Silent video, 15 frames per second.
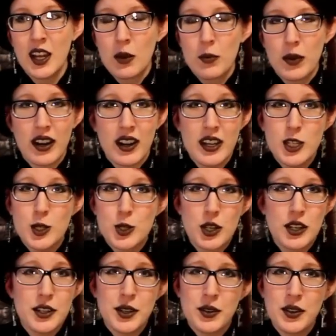but I usually
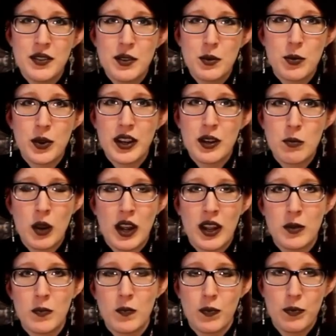don't even bring
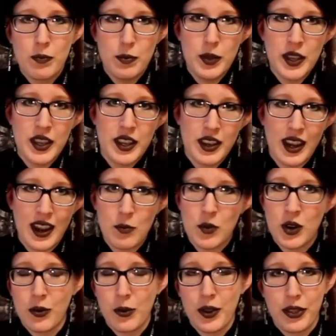my big
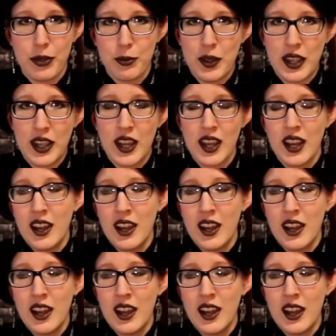camera with me.